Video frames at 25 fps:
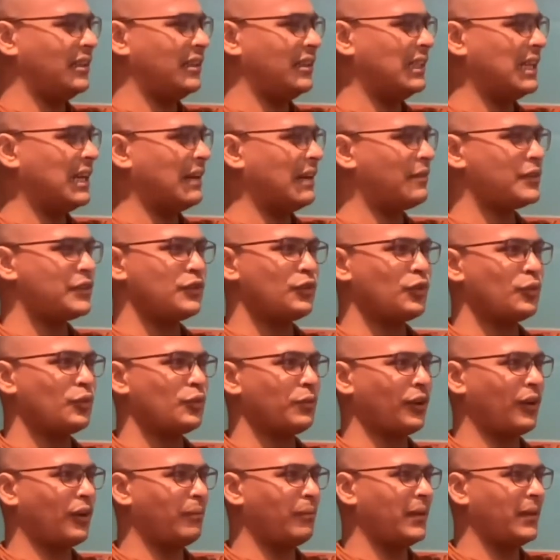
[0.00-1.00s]
There was no
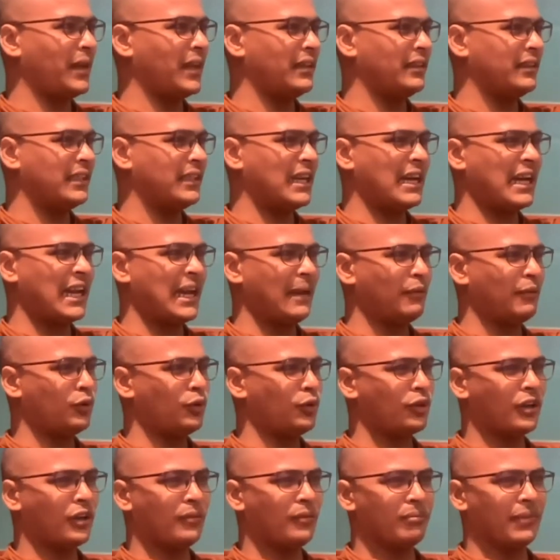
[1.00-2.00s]
problem. They had no
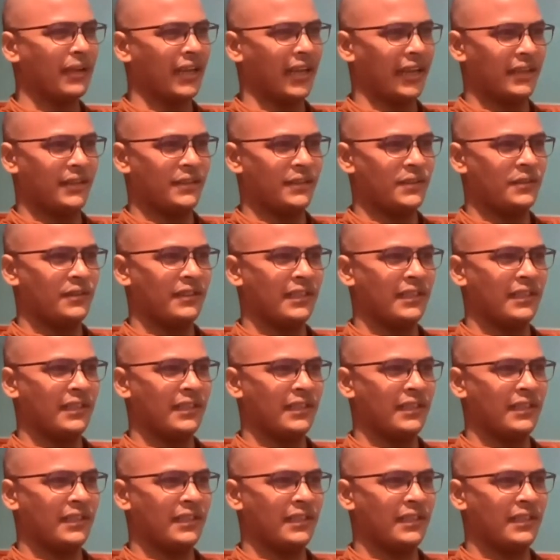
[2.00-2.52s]
complaints.